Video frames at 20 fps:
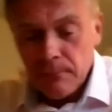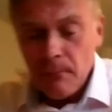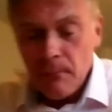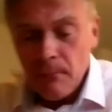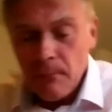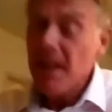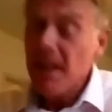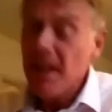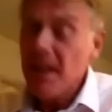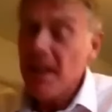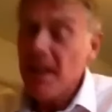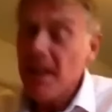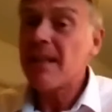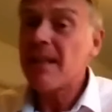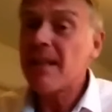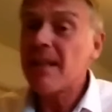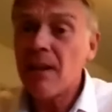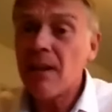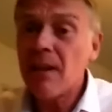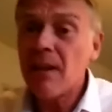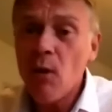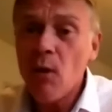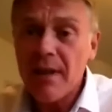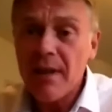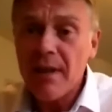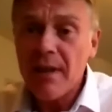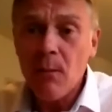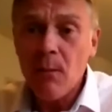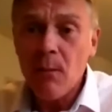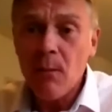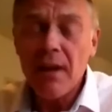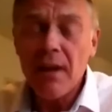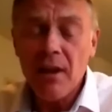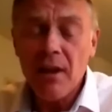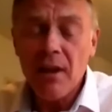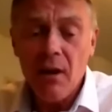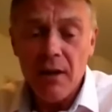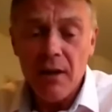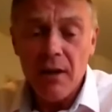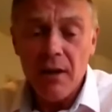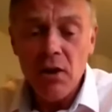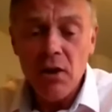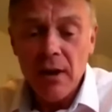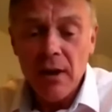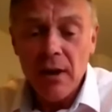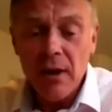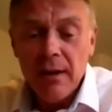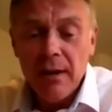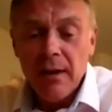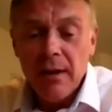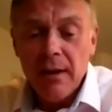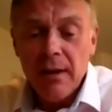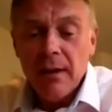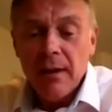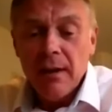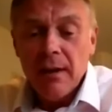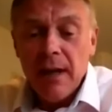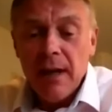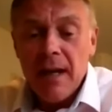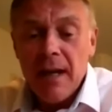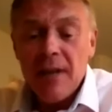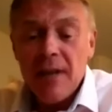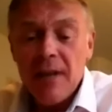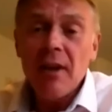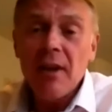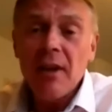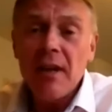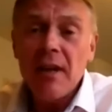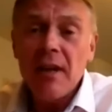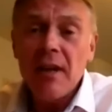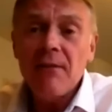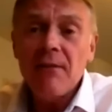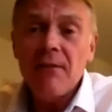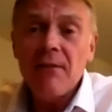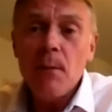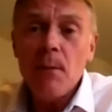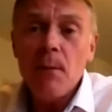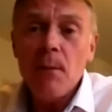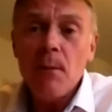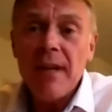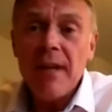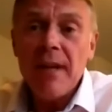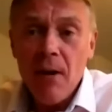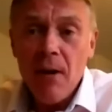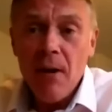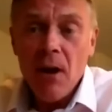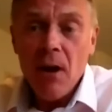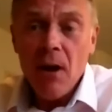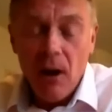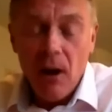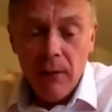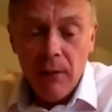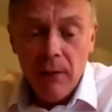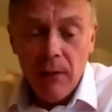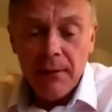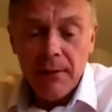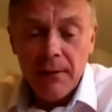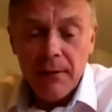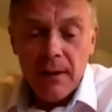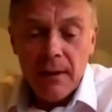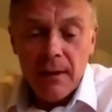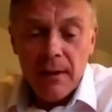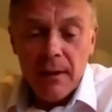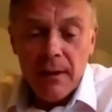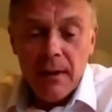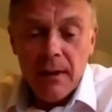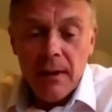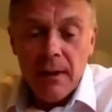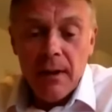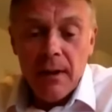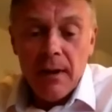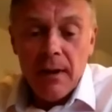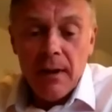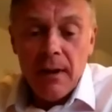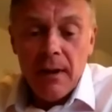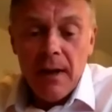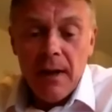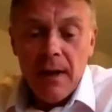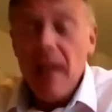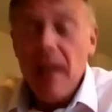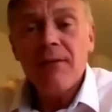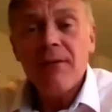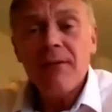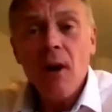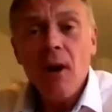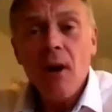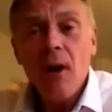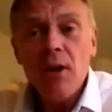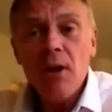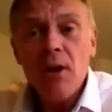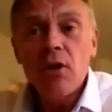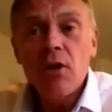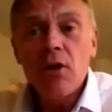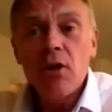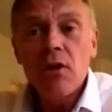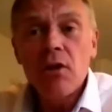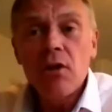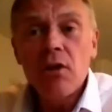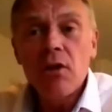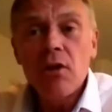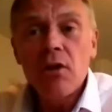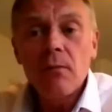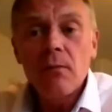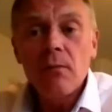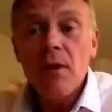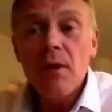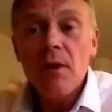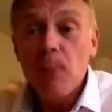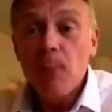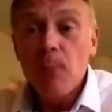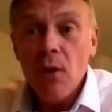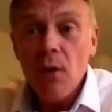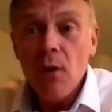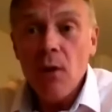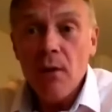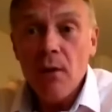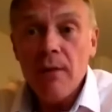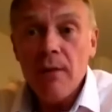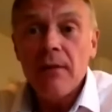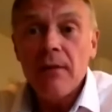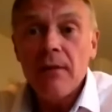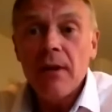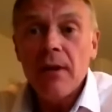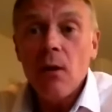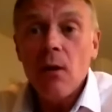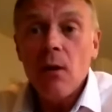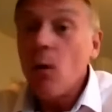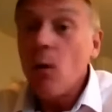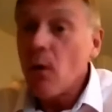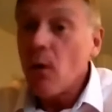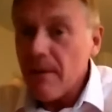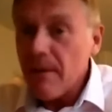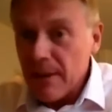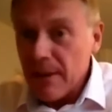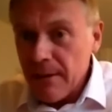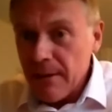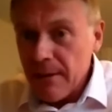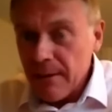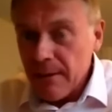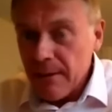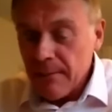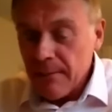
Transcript: And that's exactly what I did. I went to college and I stuck in for about a year and a half. And I left college with a boatload of O-levels.